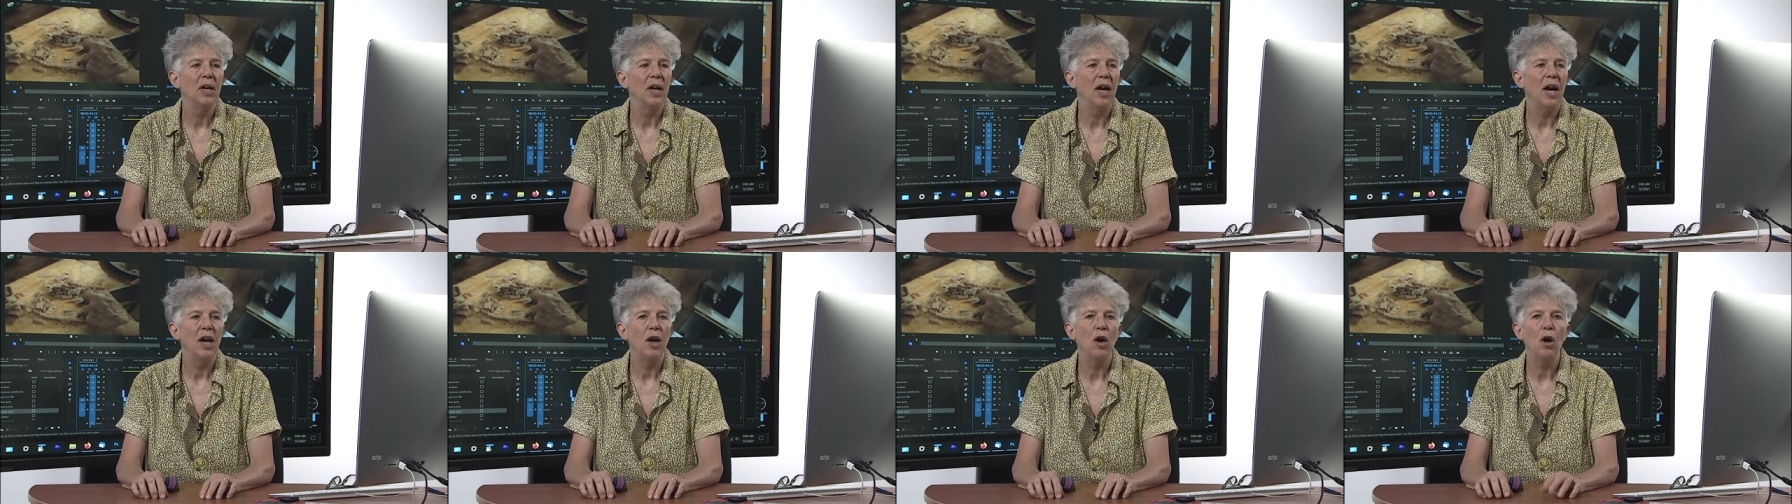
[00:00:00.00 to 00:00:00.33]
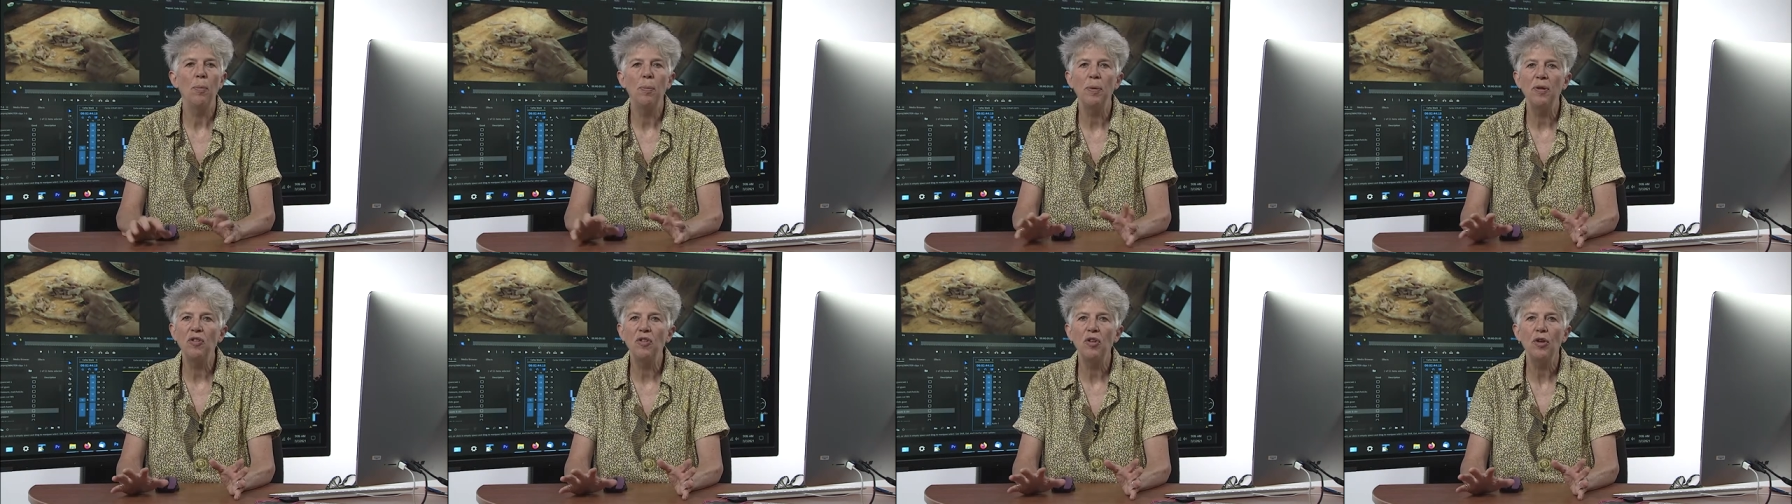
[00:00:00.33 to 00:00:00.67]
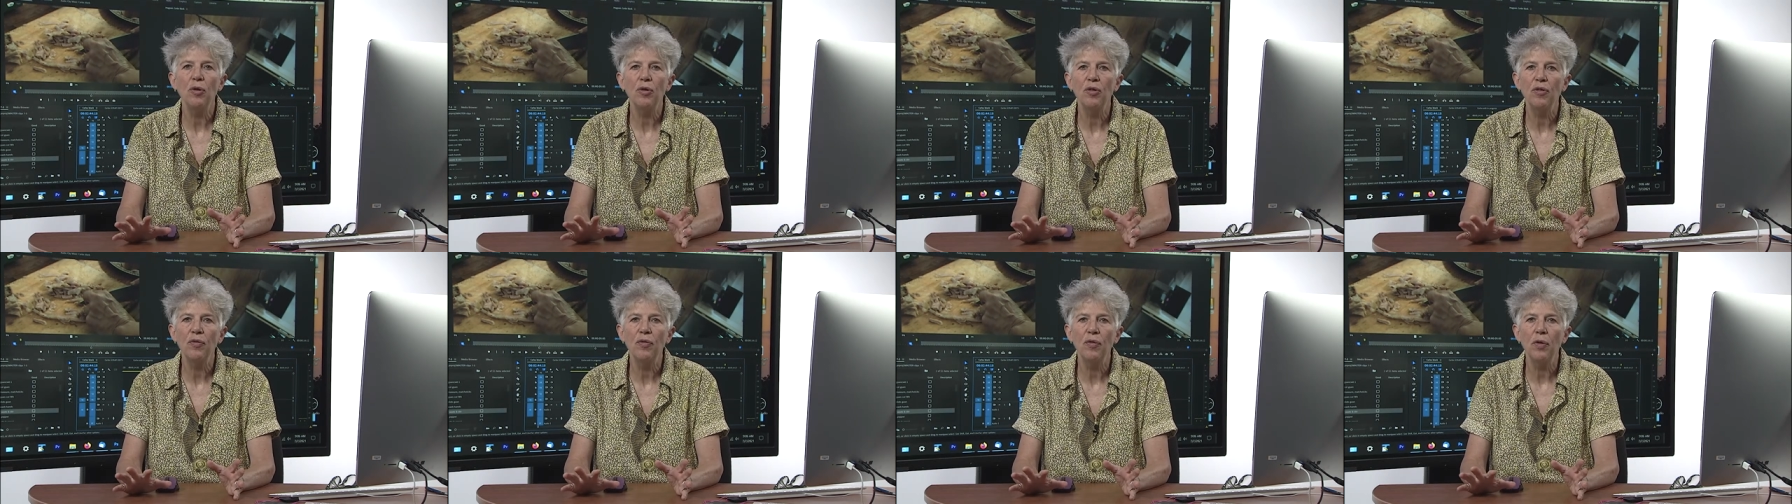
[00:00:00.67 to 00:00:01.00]
I hope it's
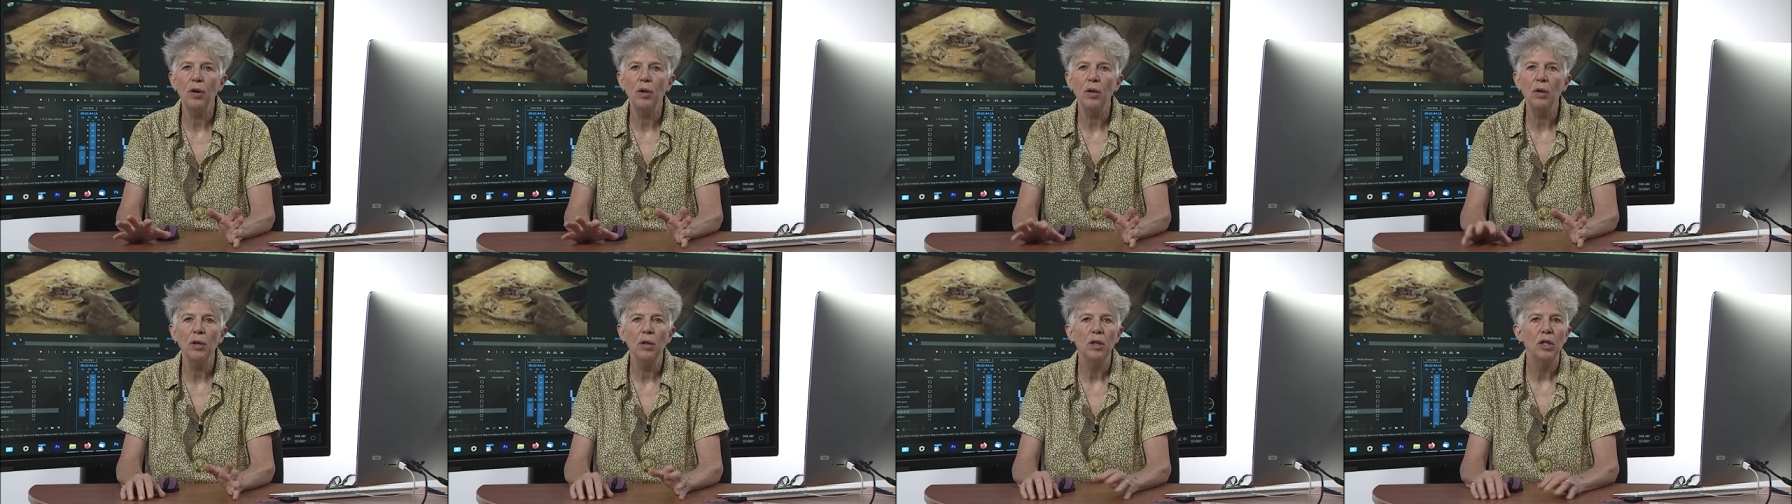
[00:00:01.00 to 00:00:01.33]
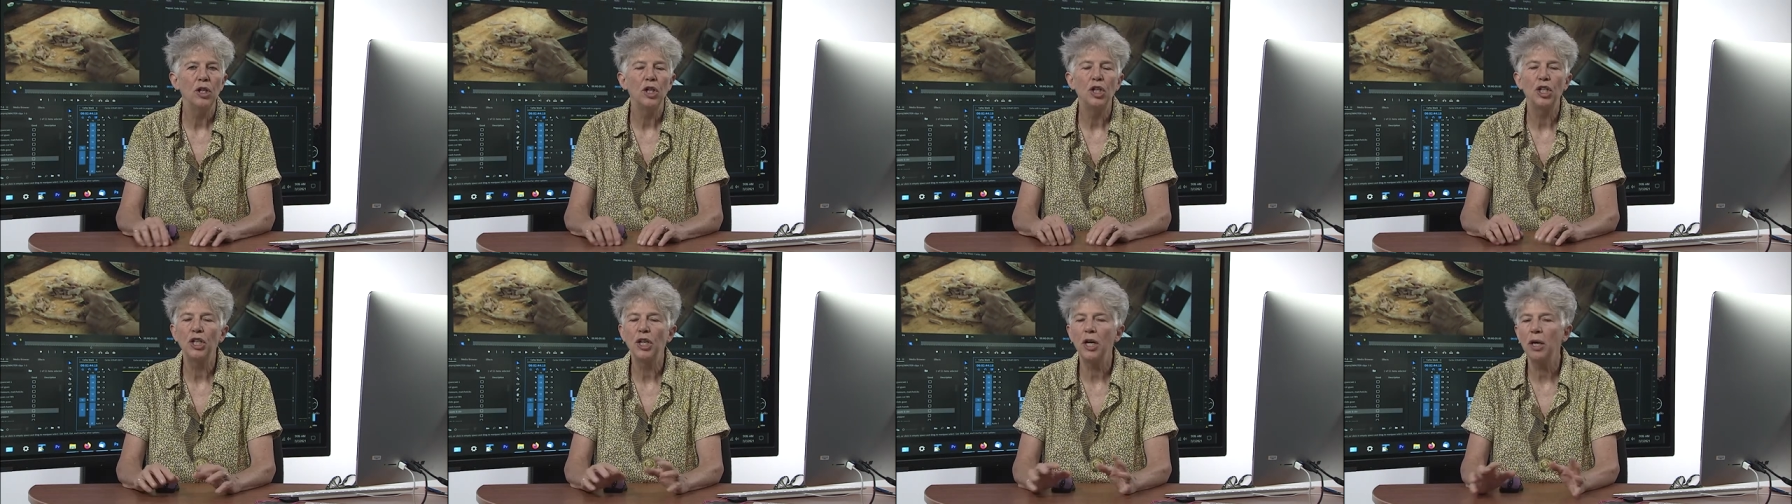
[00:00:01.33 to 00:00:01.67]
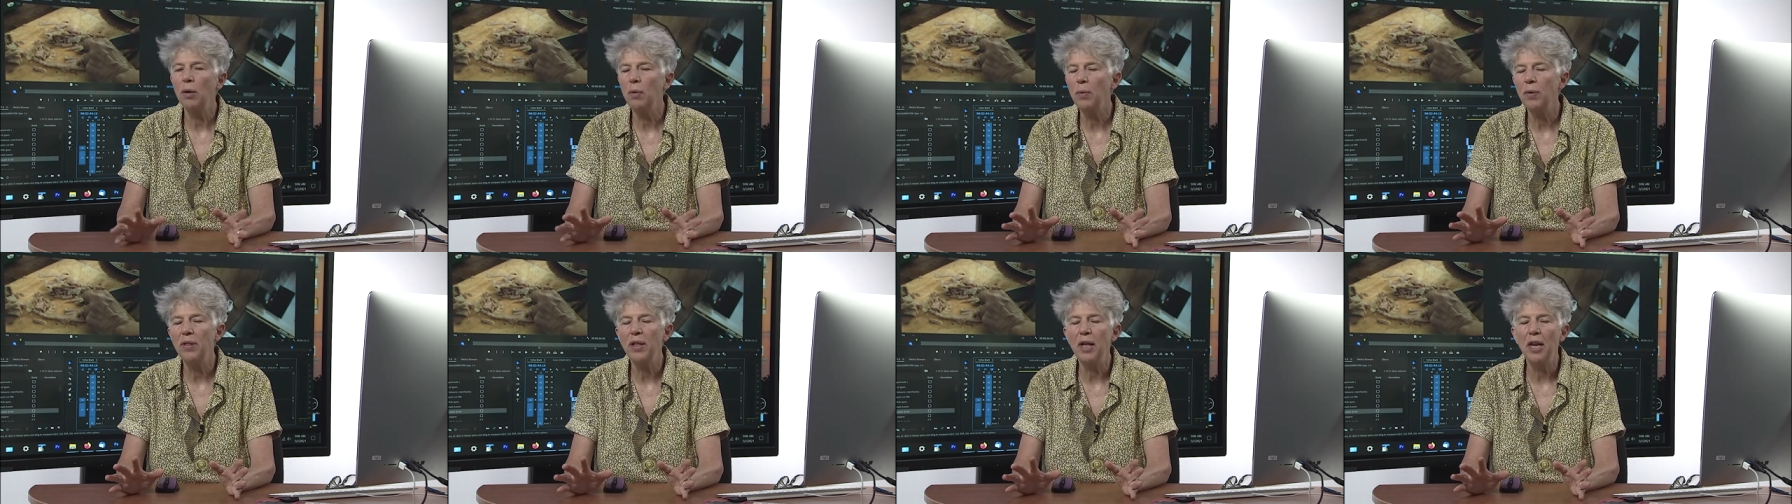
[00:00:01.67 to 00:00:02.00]
useful. Share
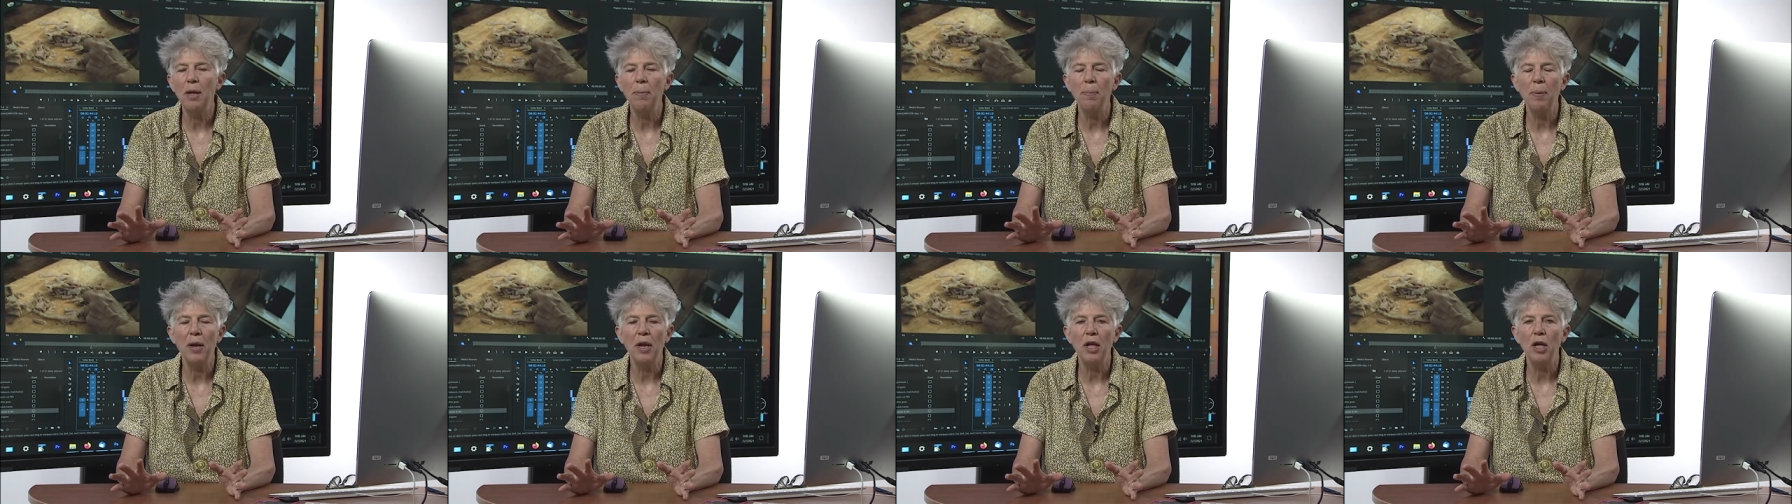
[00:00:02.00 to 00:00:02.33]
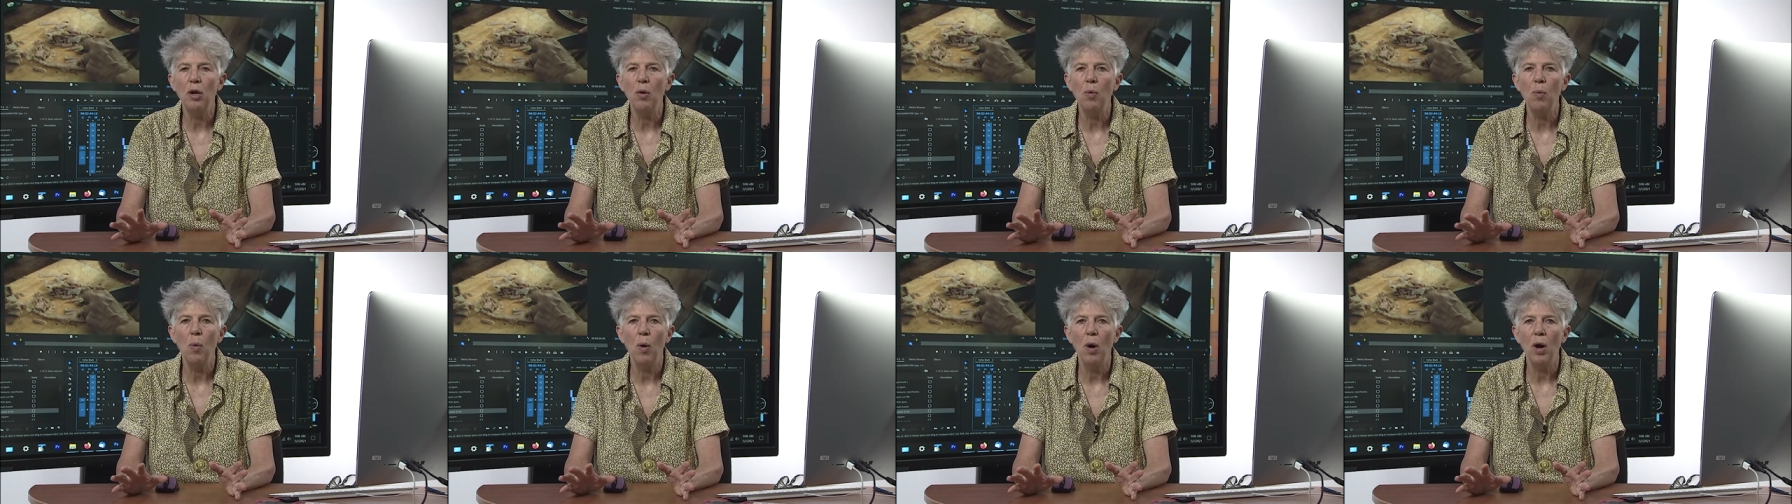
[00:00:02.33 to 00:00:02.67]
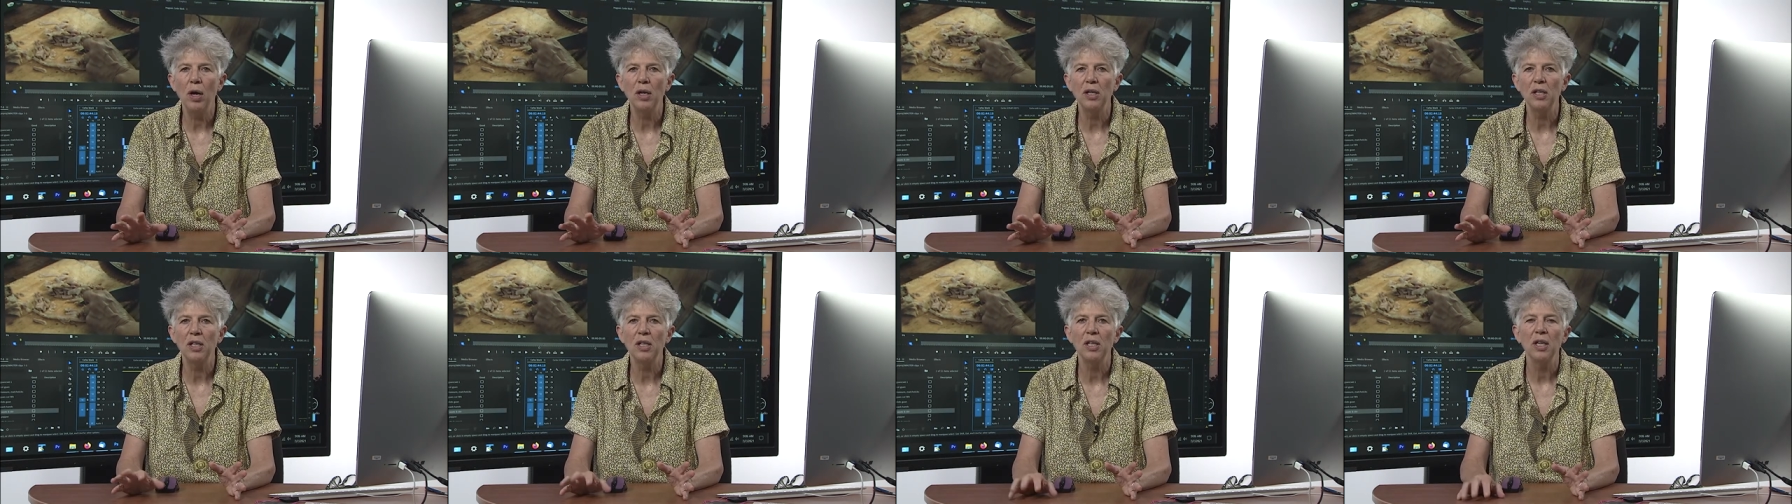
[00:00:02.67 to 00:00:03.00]
it with anybody you
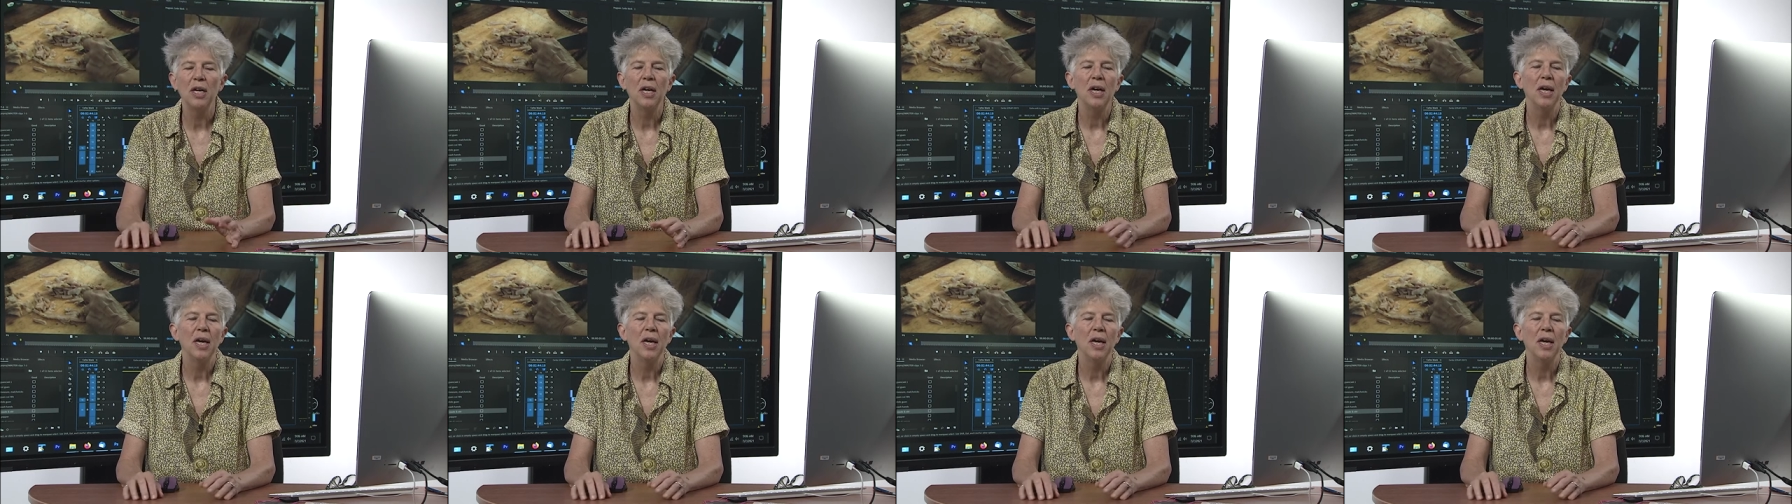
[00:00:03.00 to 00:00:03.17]
want.